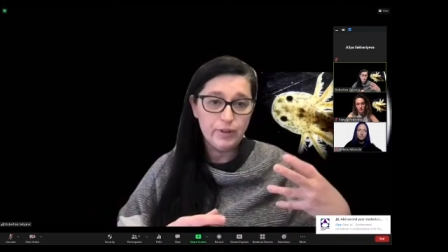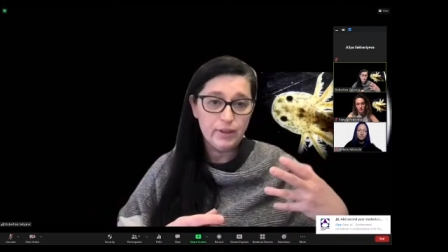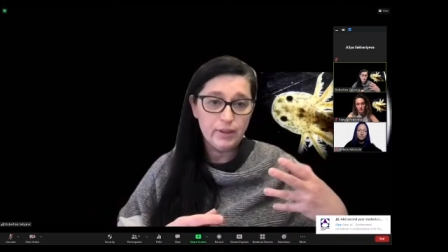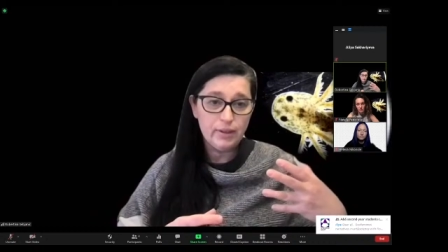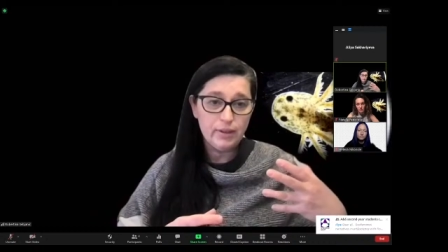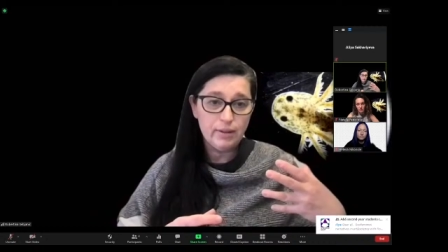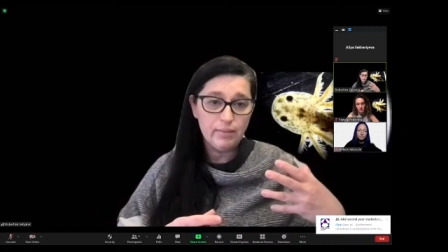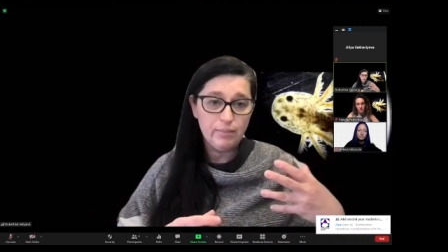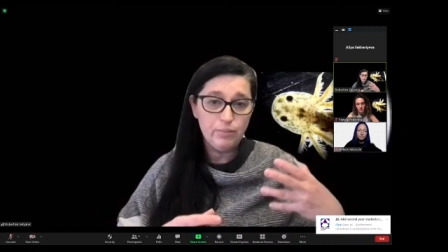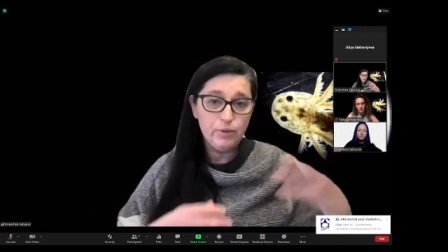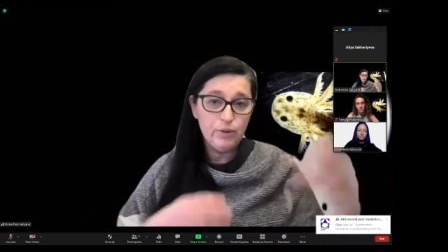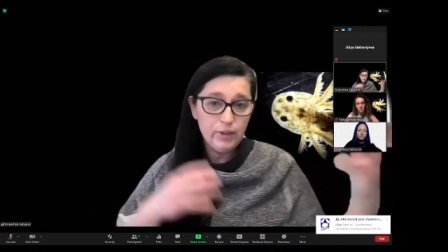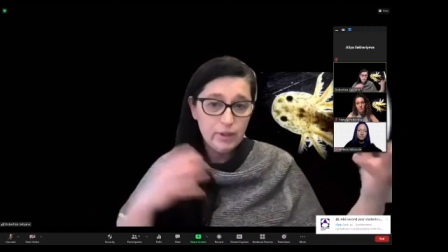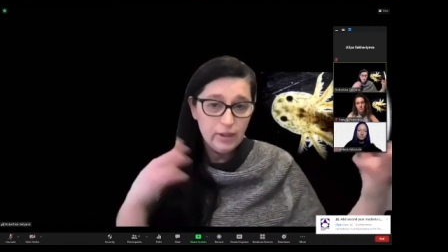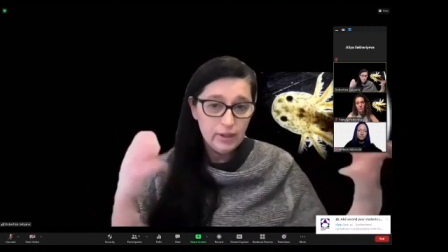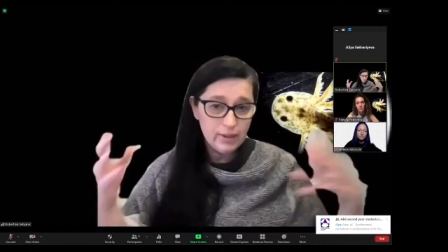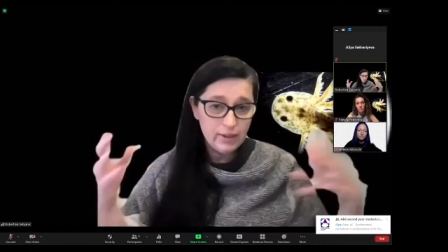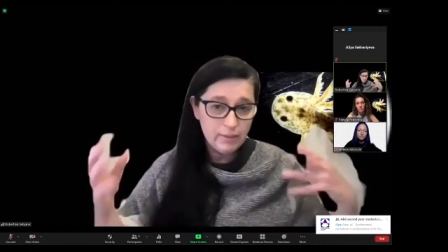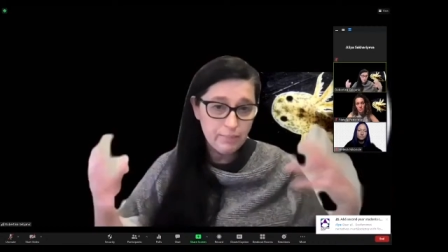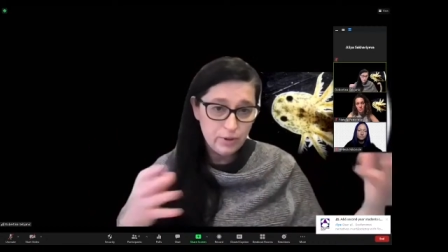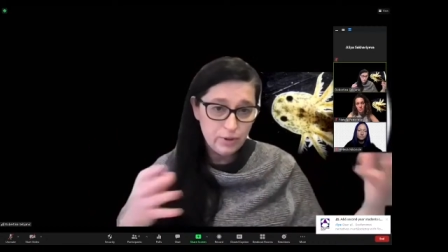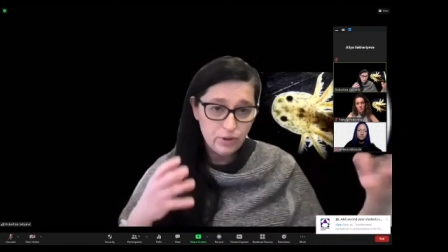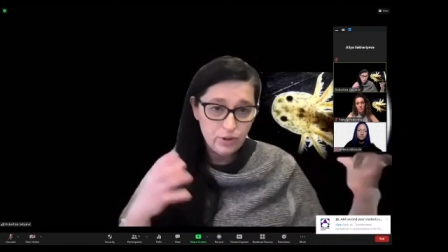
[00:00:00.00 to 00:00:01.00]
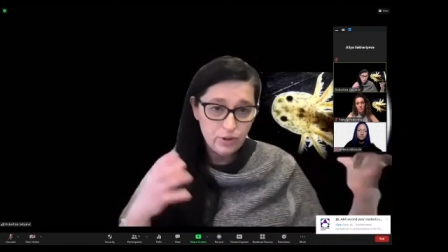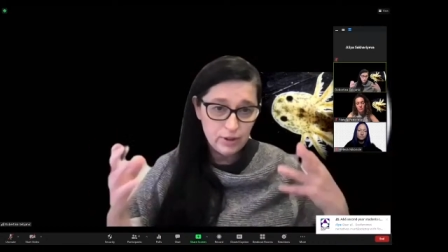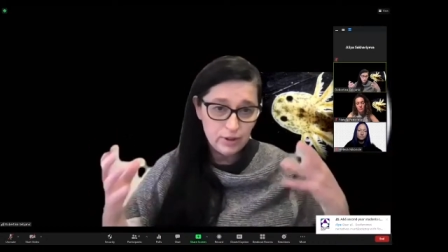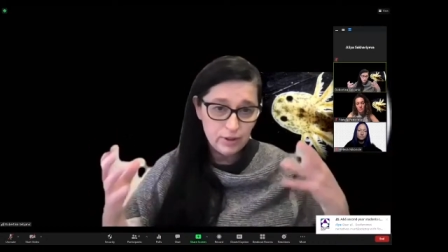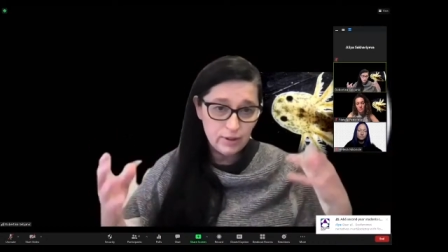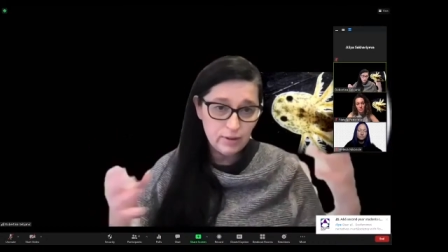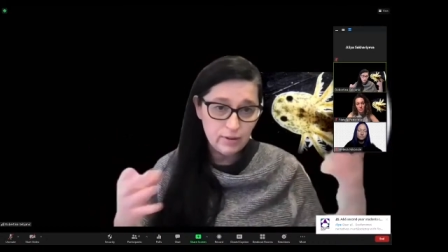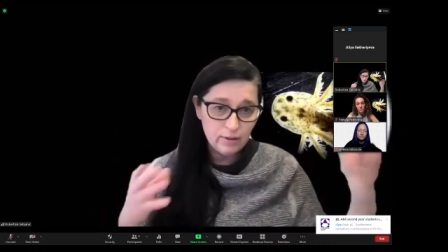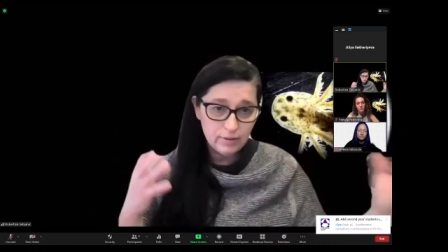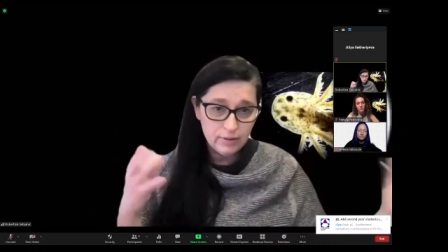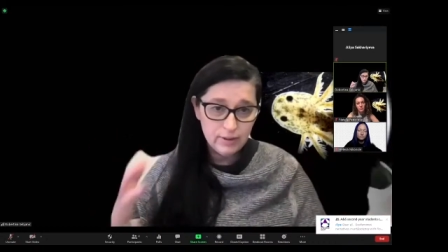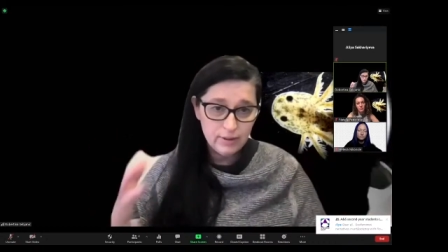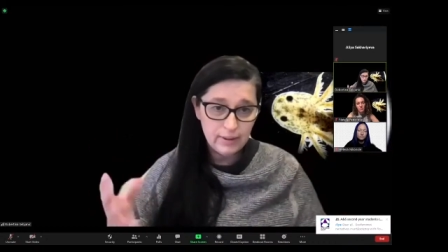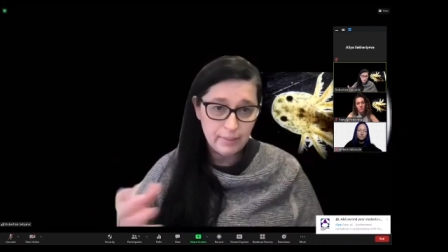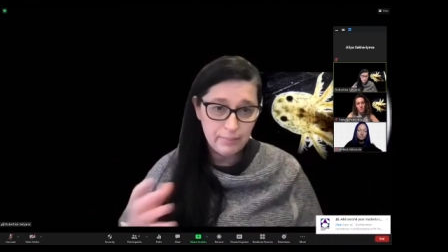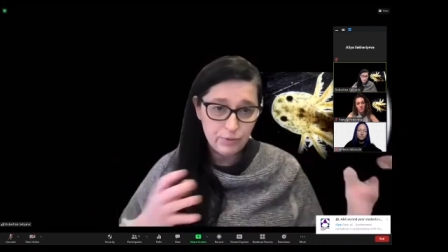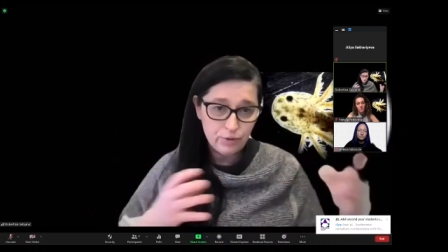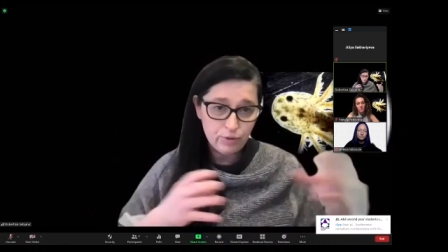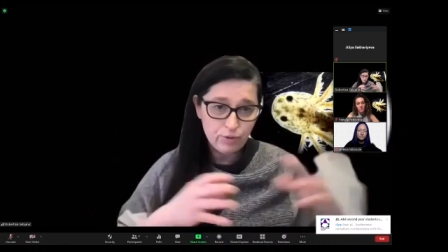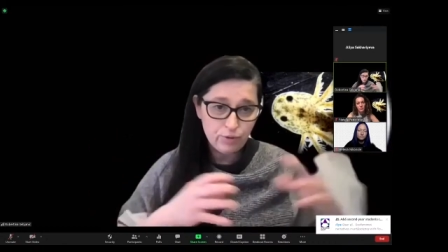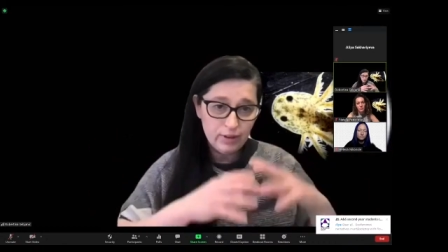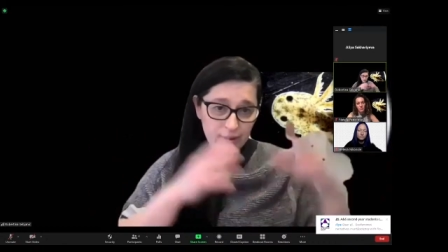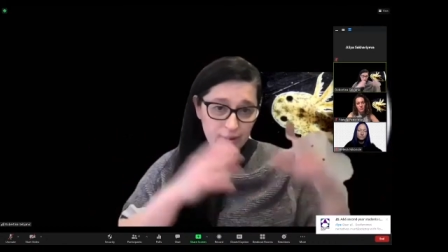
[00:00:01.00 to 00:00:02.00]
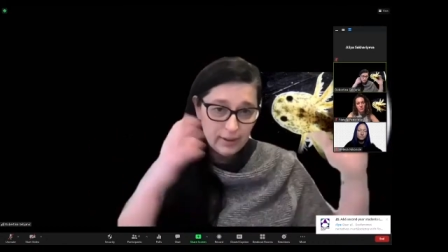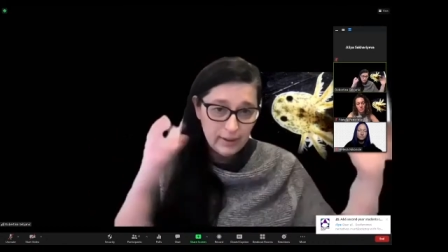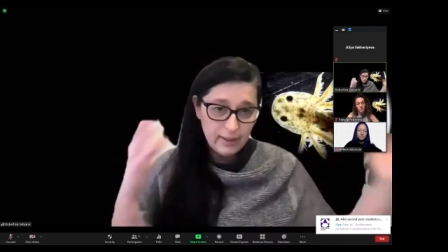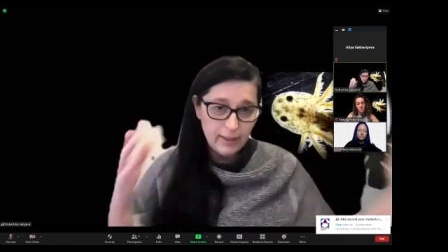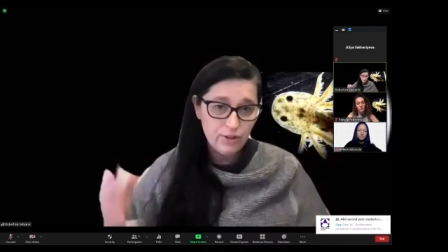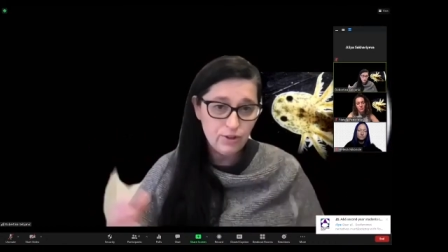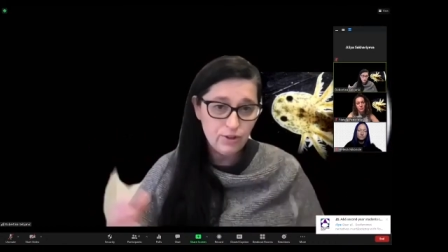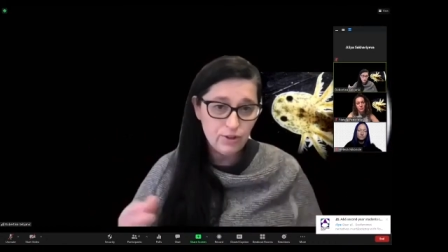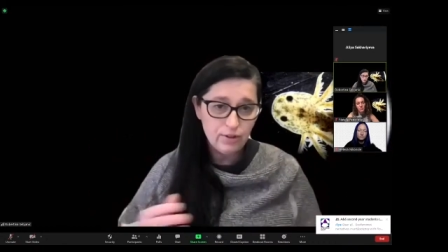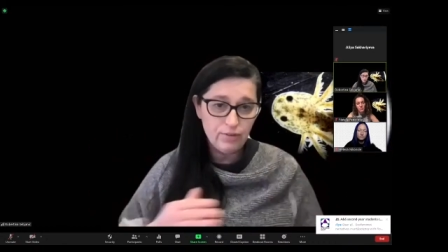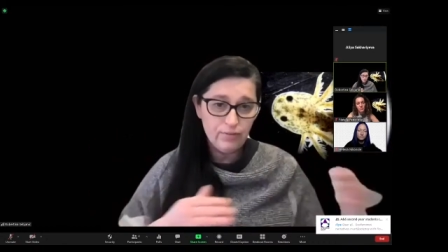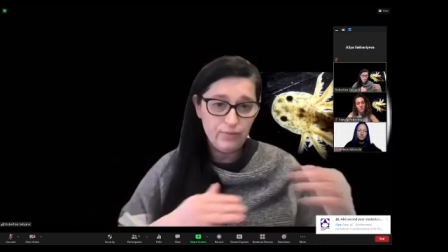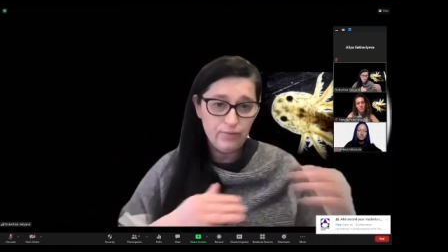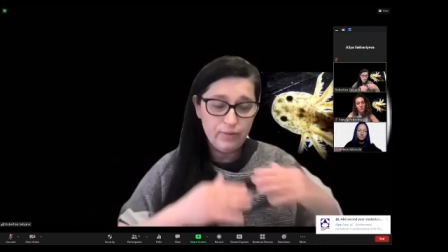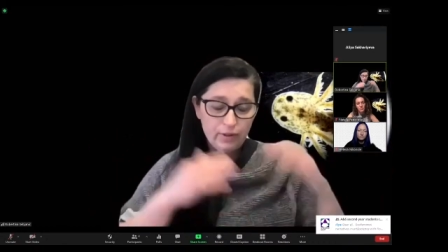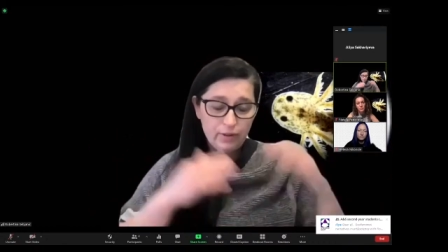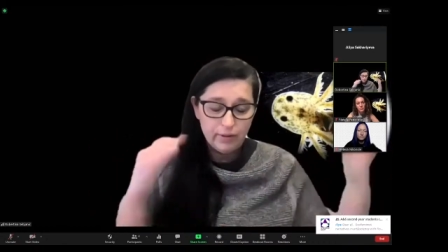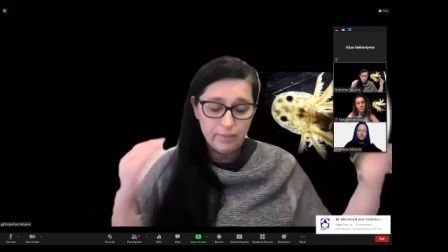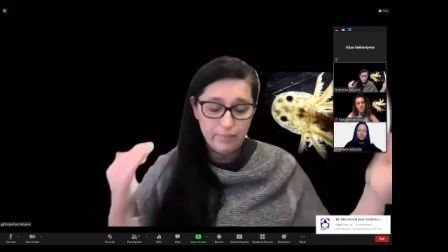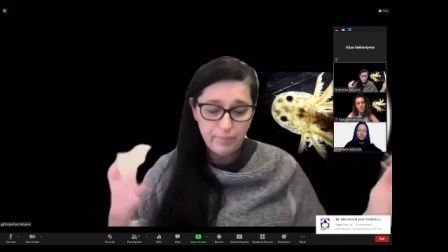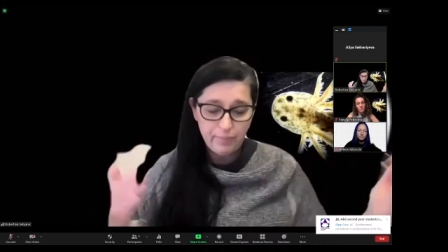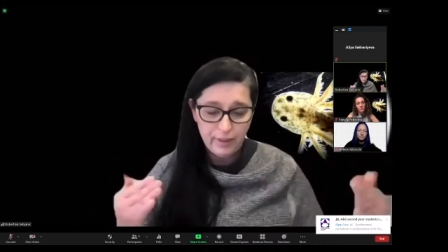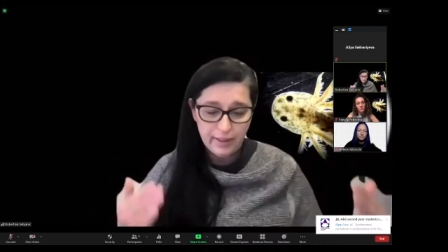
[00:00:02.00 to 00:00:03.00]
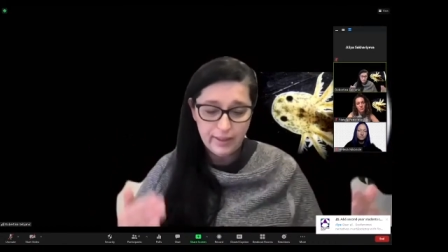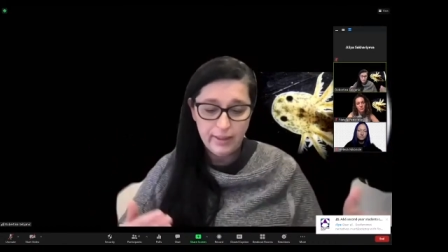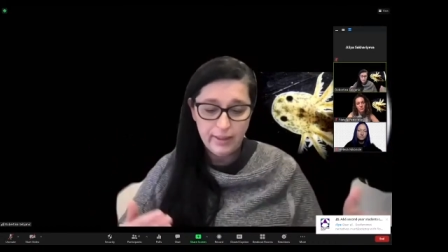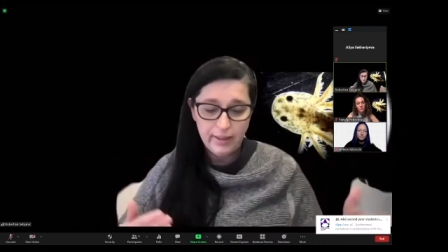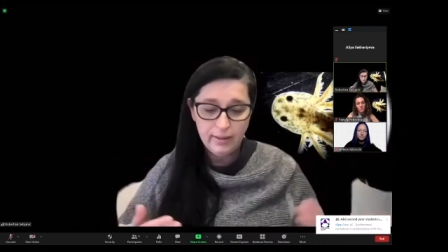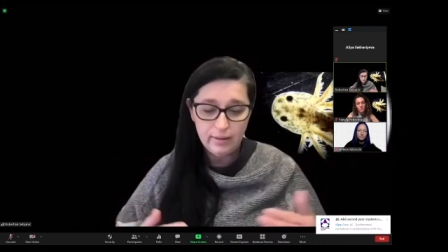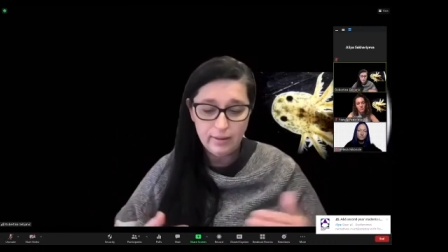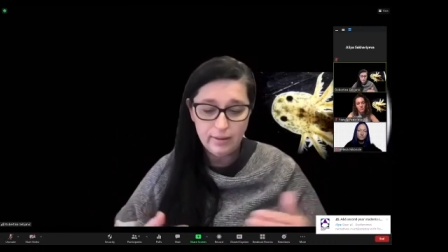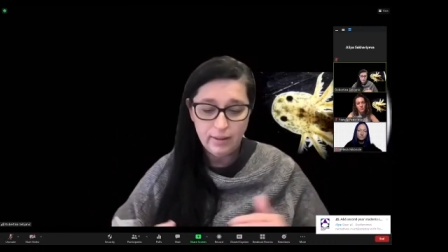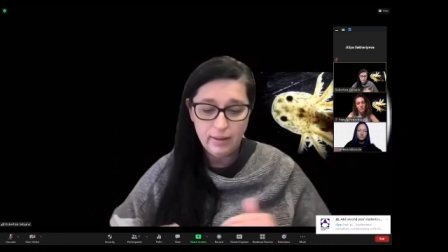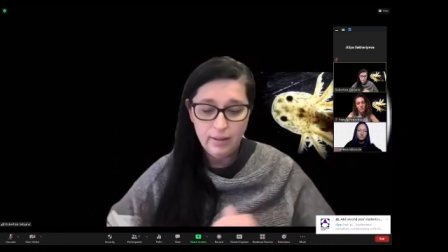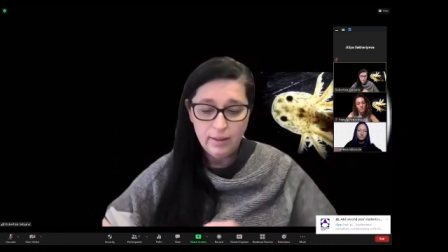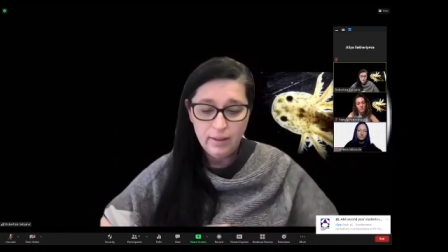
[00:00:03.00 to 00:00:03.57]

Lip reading: the multi-species conceptualization of our planet,